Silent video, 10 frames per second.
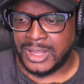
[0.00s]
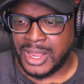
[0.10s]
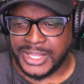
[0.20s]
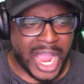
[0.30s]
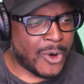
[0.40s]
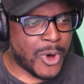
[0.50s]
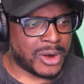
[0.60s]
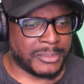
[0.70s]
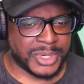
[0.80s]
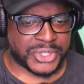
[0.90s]
Y'all want
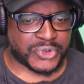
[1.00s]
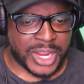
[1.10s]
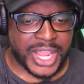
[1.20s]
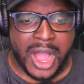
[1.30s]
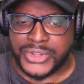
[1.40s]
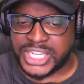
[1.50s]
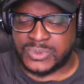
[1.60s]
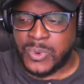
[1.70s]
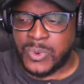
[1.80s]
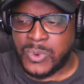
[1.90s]
him to straight? Y'all just
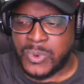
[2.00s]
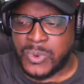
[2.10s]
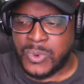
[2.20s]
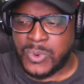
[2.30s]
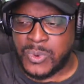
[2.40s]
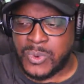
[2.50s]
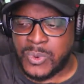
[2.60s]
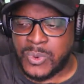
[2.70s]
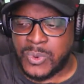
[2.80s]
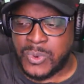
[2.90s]
want him to give
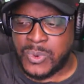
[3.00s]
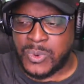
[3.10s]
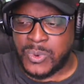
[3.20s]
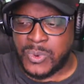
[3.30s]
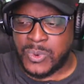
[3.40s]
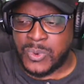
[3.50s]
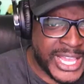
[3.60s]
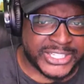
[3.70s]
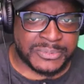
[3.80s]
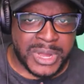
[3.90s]
all of
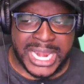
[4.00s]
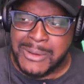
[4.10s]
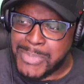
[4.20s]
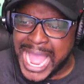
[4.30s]
his money by